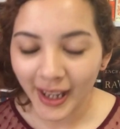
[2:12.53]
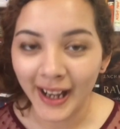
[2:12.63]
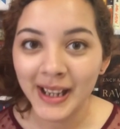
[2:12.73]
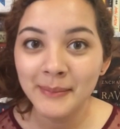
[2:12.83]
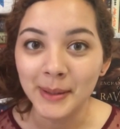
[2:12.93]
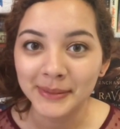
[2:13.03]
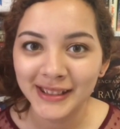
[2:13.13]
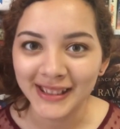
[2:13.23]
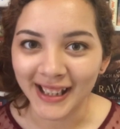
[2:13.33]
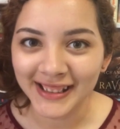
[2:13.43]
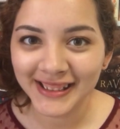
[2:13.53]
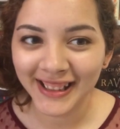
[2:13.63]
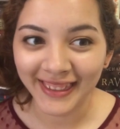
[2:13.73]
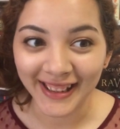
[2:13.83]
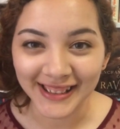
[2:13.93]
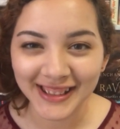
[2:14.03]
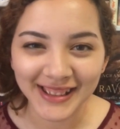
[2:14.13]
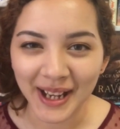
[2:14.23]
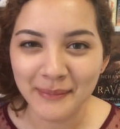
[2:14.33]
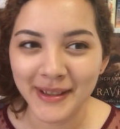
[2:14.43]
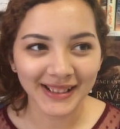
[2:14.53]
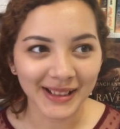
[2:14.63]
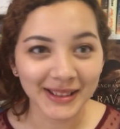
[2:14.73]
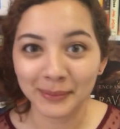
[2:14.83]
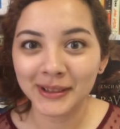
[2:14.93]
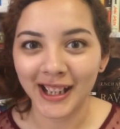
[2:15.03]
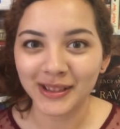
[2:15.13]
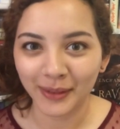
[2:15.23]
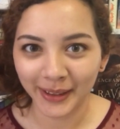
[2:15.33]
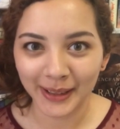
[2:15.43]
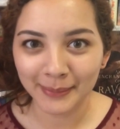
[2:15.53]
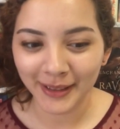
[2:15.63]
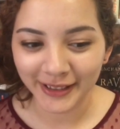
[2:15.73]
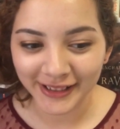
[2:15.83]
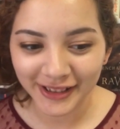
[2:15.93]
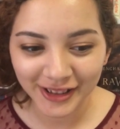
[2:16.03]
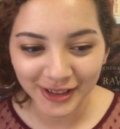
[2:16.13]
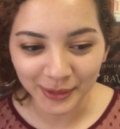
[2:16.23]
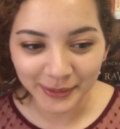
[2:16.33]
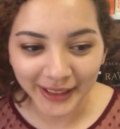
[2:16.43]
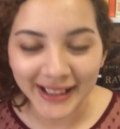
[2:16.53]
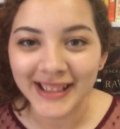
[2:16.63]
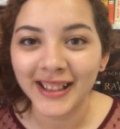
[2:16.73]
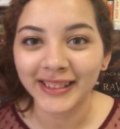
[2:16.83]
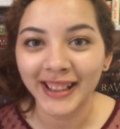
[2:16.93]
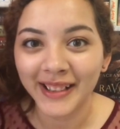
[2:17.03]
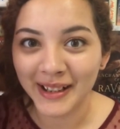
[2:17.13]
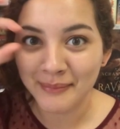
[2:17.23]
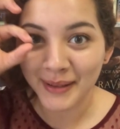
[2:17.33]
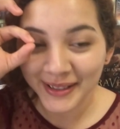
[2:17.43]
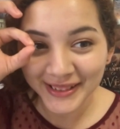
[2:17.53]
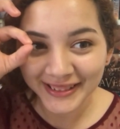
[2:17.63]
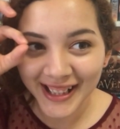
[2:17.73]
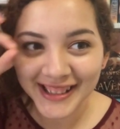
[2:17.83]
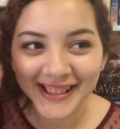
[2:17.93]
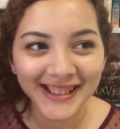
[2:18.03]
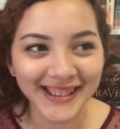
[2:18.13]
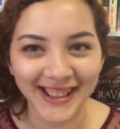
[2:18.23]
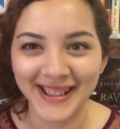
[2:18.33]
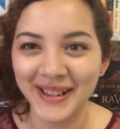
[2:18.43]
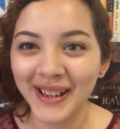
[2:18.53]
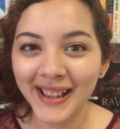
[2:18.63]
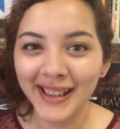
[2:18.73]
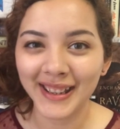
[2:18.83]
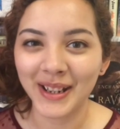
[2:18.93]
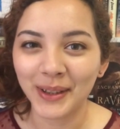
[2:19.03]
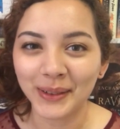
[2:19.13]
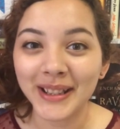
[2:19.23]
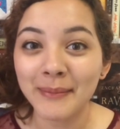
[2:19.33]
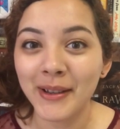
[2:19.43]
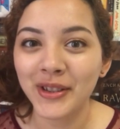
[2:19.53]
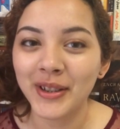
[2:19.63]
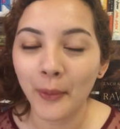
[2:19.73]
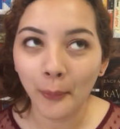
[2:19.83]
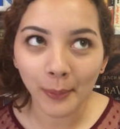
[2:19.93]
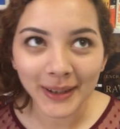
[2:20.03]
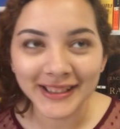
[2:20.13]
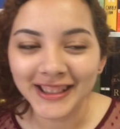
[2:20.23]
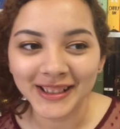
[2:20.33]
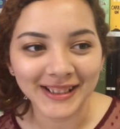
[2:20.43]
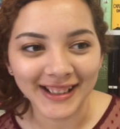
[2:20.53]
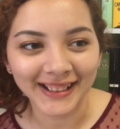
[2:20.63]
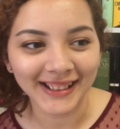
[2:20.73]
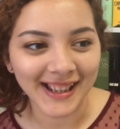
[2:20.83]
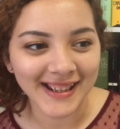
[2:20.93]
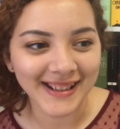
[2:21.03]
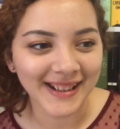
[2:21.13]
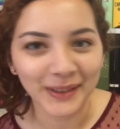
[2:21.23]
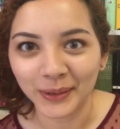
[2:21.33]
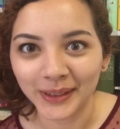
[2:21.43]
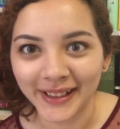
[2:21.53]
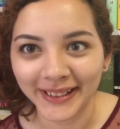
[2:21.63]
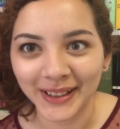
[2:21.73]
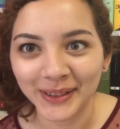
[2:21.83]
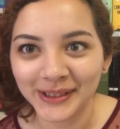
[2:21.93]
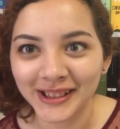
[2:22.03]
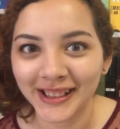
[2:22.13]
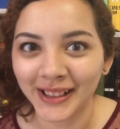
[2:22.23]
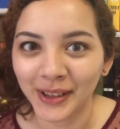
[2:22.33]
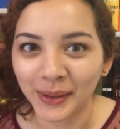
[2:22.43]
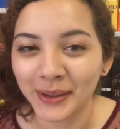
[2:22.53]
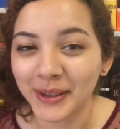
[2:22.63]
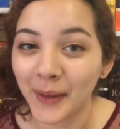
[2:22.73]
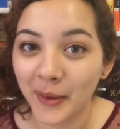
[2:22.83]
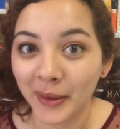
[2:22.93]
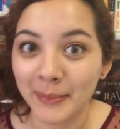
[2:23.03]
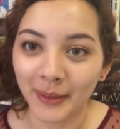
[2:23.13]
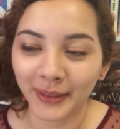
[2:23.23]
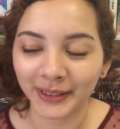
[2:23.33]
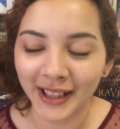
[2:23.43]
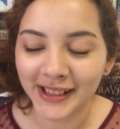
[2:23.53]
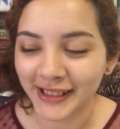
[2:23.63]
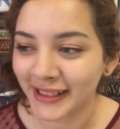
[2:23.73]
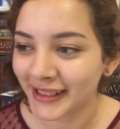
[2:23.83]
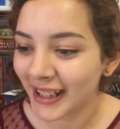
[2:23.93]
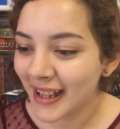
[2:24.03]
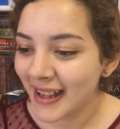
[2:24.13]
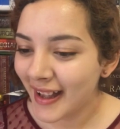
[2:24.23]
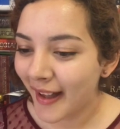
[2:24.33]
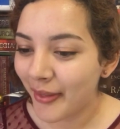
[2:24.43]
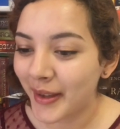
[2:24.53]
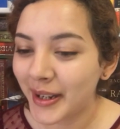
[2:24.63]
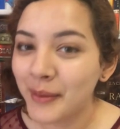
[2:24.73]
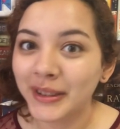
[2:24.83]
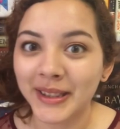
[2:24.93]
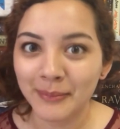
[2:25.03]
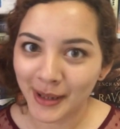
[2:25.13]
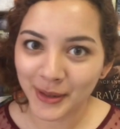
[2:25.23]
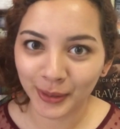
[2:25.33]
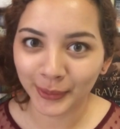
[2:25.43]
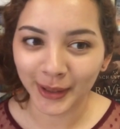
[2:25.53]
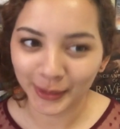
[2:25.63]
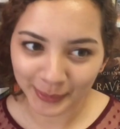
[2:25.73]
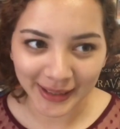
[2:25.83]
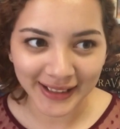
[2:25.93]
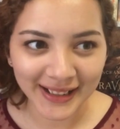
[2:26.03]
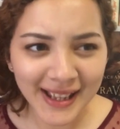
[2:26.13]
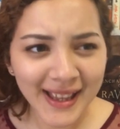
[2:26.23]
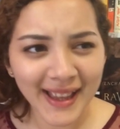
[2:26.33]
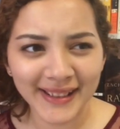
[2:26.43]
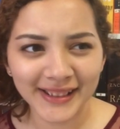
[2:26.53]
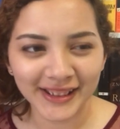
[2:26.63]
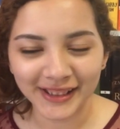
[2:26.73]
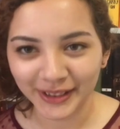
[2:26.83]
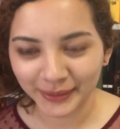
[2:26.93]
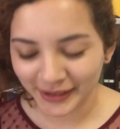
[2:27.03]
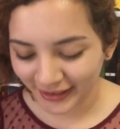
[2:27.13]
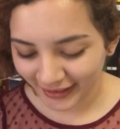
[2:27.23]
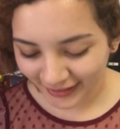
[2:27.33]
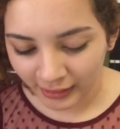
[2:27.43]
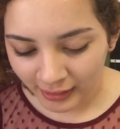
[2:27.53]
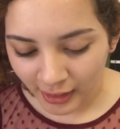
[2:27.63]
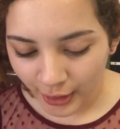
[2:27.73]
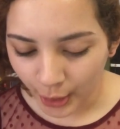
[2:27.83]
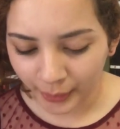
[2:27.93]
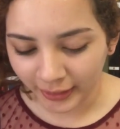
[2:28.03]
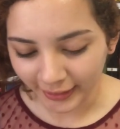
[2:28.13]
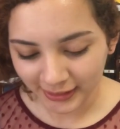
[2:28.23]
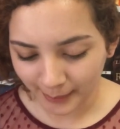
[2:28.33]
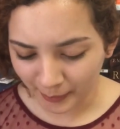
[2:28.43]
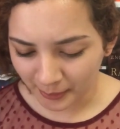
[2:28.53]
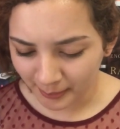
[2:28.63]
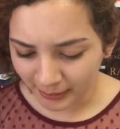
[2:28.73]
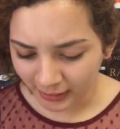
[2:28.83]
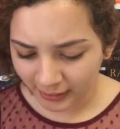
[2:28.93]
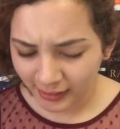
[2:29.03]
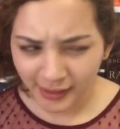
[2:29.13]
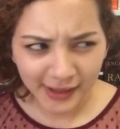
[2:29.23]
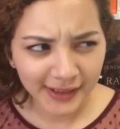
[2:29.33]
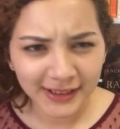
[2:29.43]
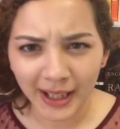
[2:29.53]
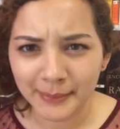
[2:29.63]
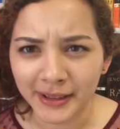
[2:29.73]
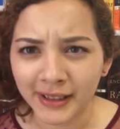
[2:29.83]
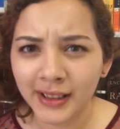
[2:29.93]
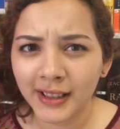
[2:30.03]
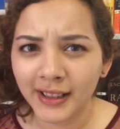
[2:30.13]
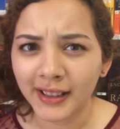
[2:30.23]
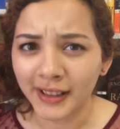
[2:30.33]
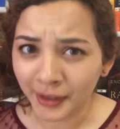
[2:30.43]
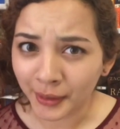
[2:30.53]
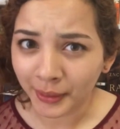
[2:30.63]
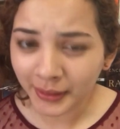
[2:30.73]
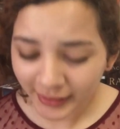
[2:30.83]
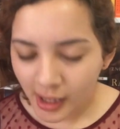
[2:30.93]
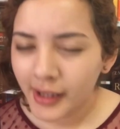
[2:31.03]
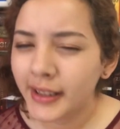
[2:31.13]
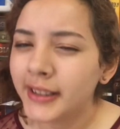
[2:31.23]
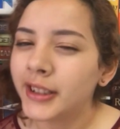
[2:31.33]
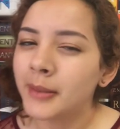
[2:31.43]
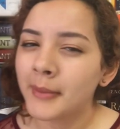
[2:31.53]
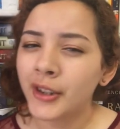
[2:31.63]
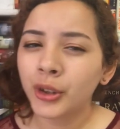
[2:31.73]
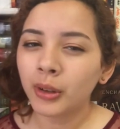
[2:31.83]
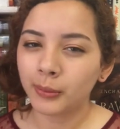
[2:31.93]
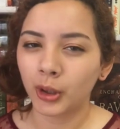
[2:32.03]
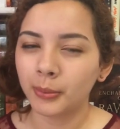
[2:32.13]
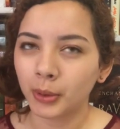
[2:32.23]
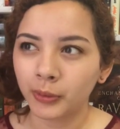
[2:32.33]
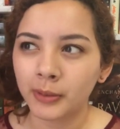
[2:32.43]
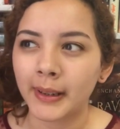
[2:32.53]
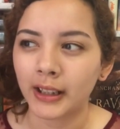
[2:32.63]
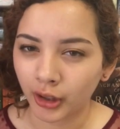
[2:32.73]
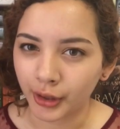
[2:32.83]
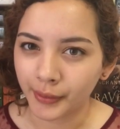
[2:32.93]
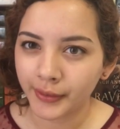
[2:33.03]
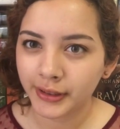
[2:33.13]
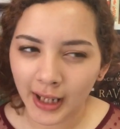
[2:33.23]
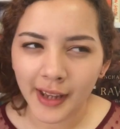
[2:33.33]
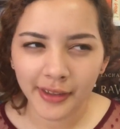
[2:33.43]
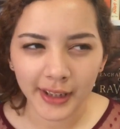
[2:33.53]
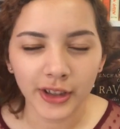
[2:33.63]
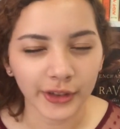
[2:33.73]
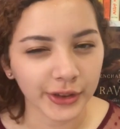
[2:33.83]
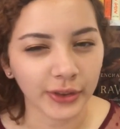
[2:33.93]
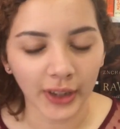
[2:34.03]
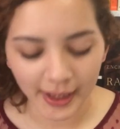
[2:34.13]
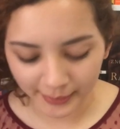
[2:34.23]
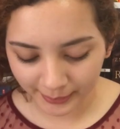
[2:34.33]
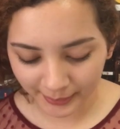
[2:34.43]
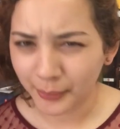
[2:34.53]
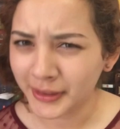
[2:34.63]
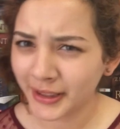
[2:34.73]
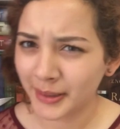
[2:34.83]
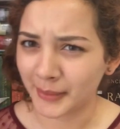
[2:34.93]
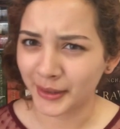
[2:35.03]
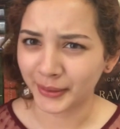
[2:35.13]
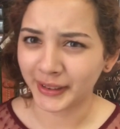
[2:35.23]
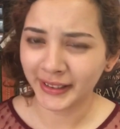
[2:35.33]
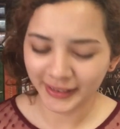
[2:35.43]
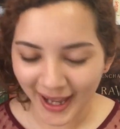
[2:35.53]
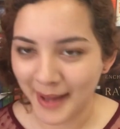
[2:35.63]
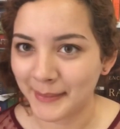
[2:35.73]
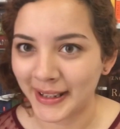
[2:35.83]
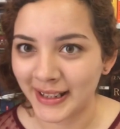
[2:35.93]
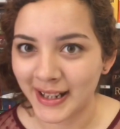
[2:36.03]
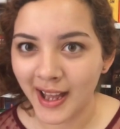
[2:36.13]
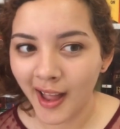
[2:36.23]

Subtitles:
I am obsessed that Simon is obsessed with Harry Potter. It's just so great. He's got the Harry Potter glasses, and you know, he mentioned it once to Nick and Nick won't let it go. He's like, oh, you have Harry Potter glasses. And then he was a Dementor for Halloween, and his sister was like, Nora looks up from her book. Simon, ew. Is a Dementor robe over my clothes? I think you'll survive. What's a Dementor? I mean,